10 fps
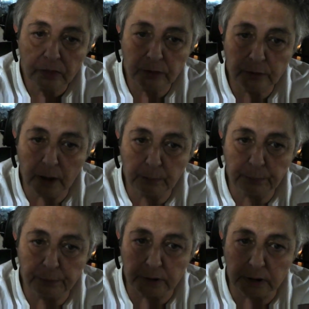They're now
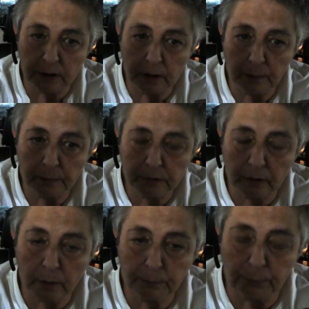pretty
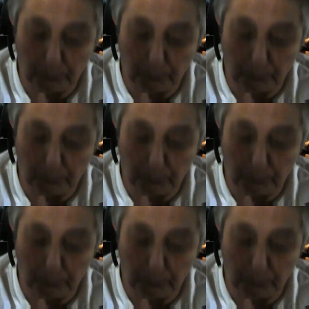dark